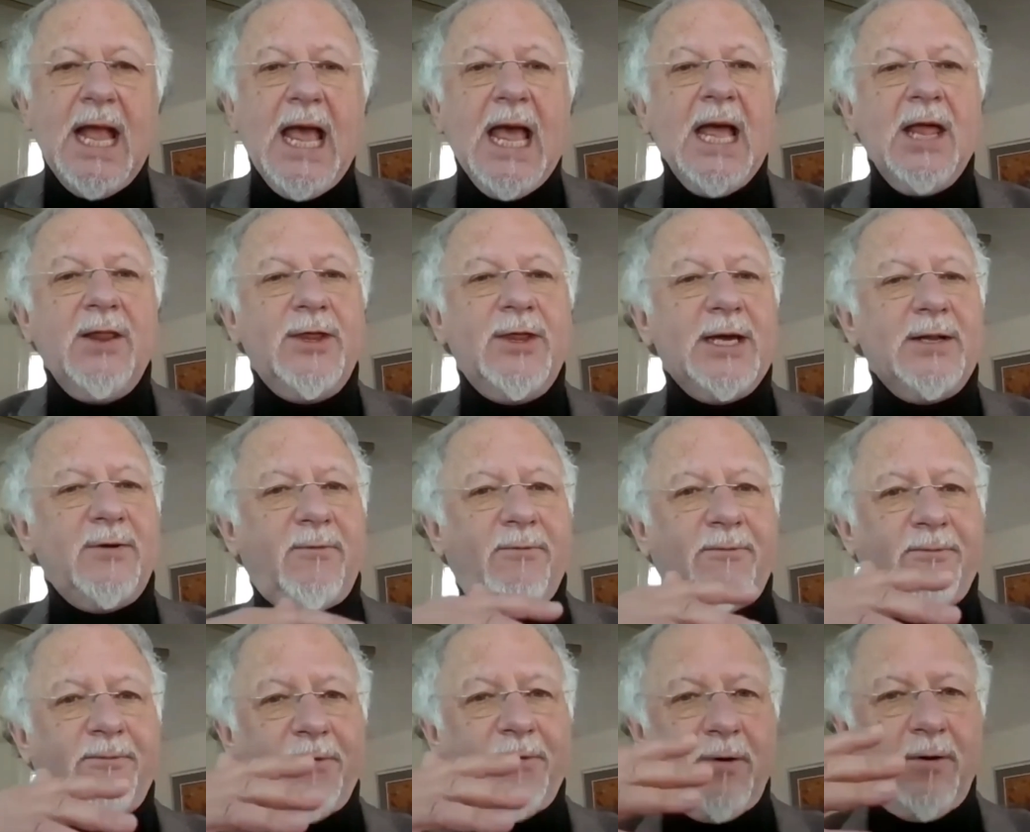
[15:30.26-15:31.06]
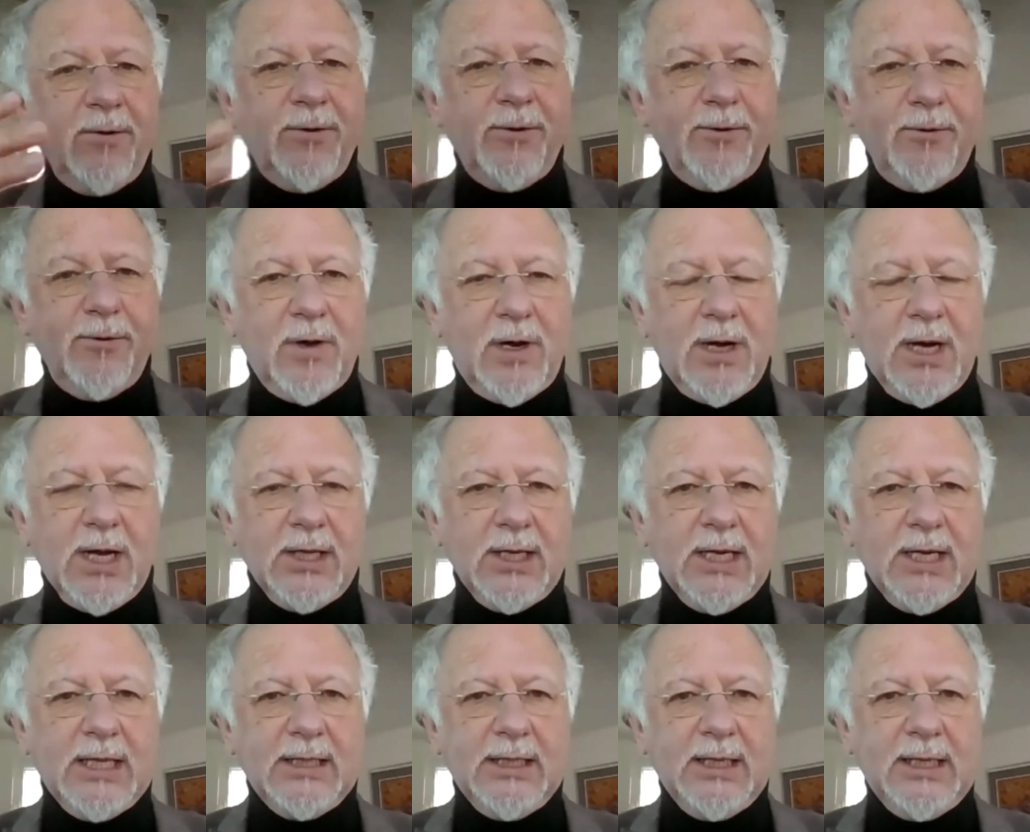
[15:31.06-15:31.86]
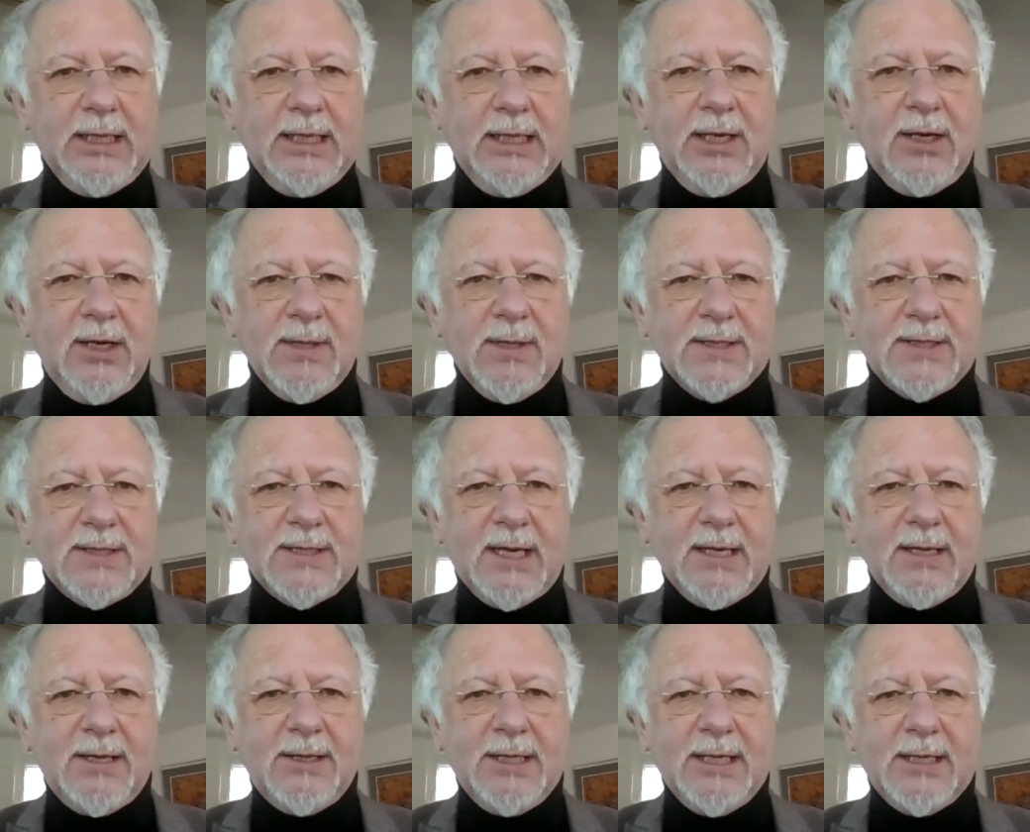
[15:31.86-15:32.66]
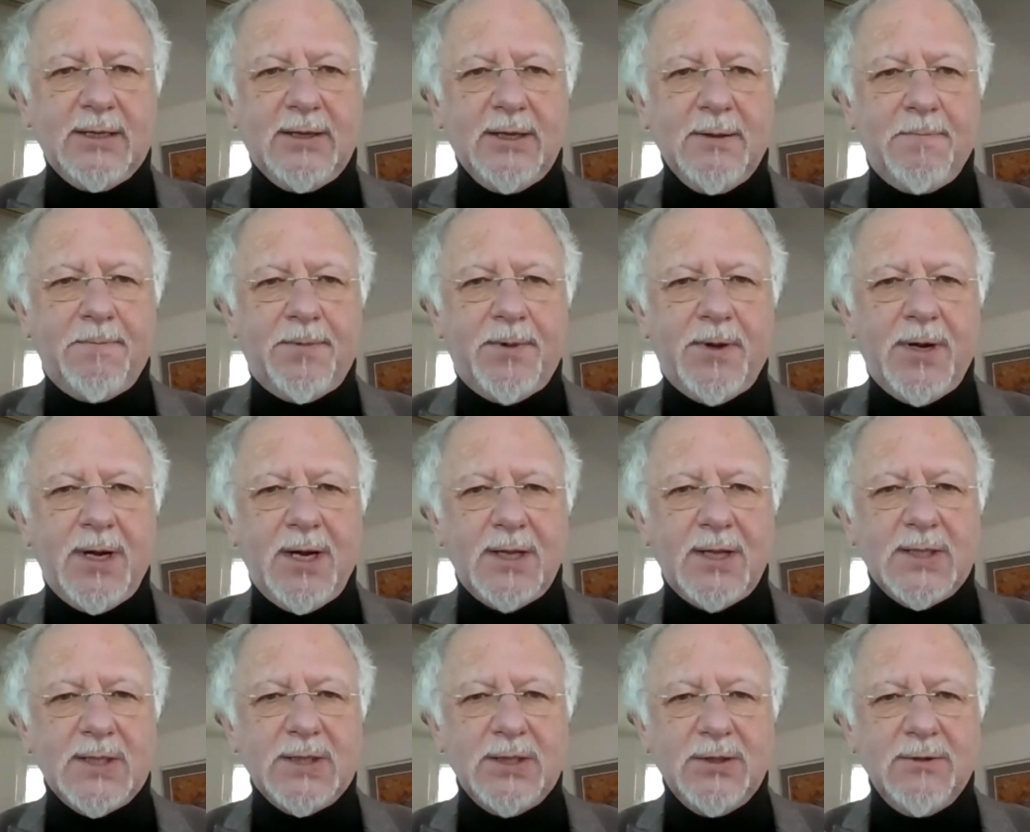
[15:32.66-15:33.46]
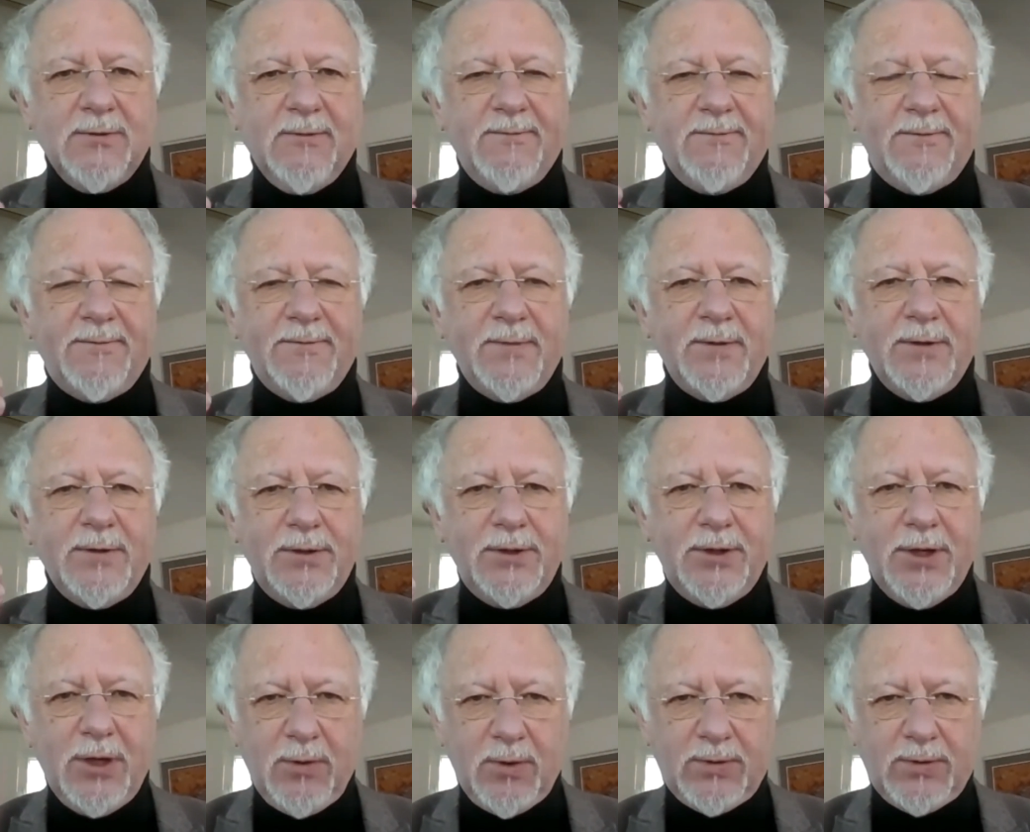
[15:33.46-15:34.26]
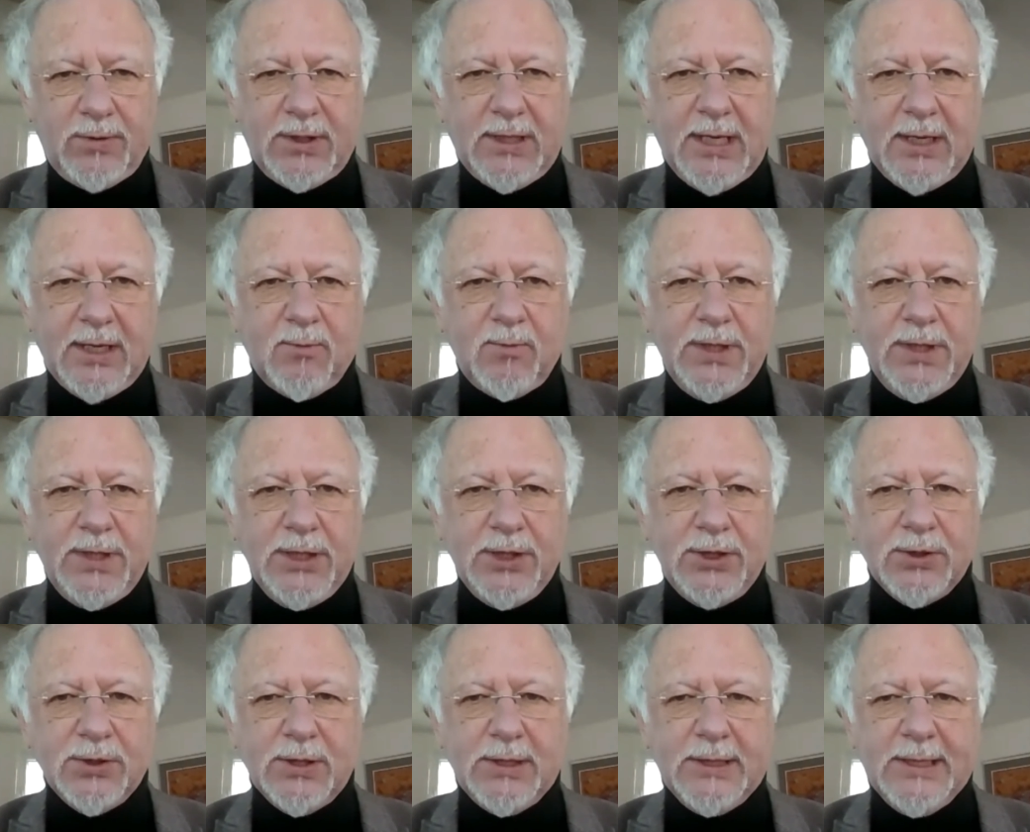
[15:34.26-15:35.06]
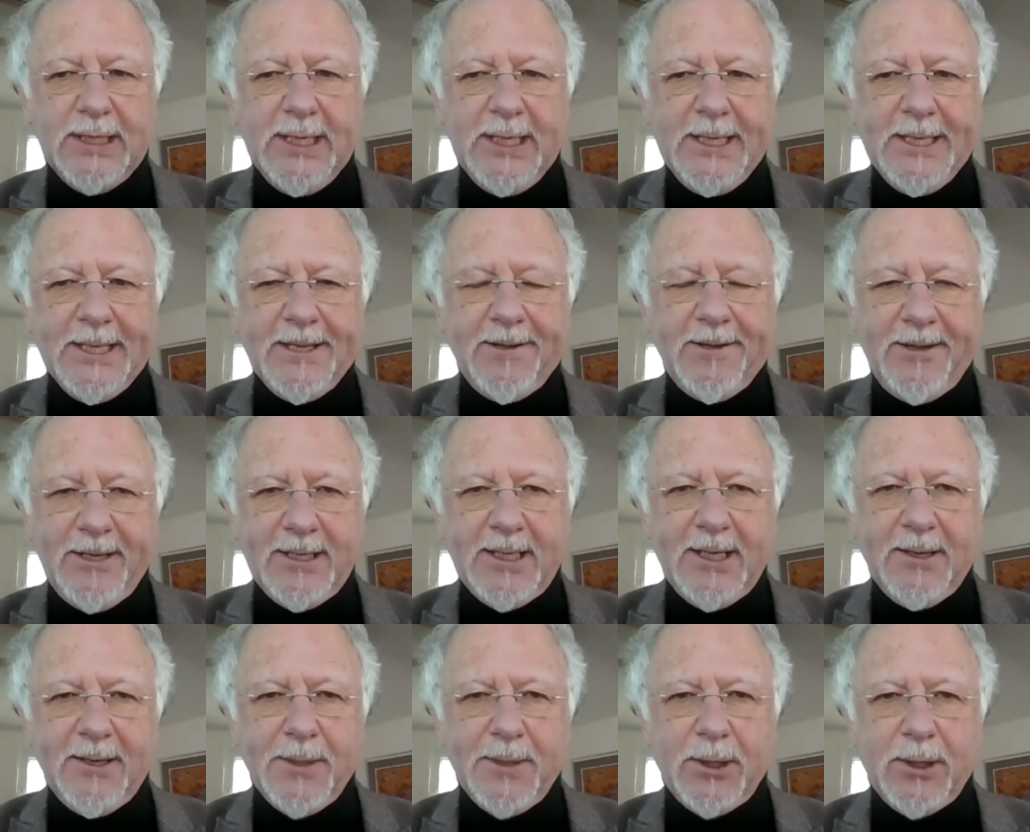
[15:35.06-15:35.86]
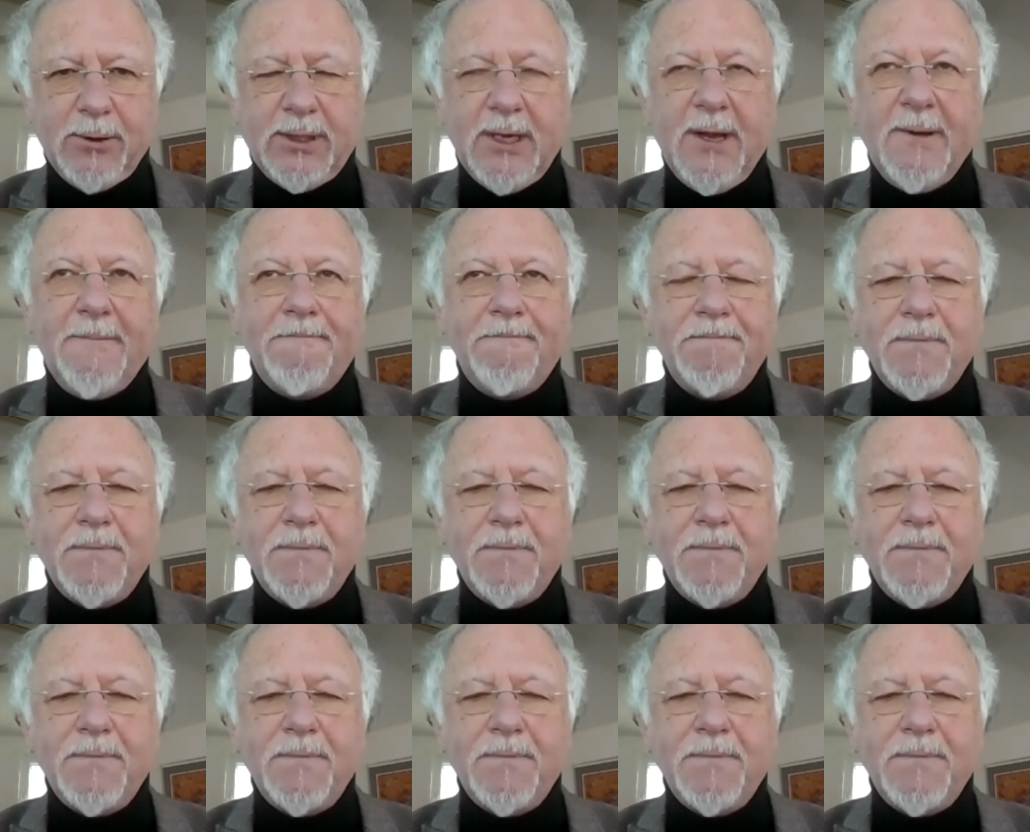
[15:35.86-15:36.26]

And then further on, and here is, I think, the positive note that we should think about,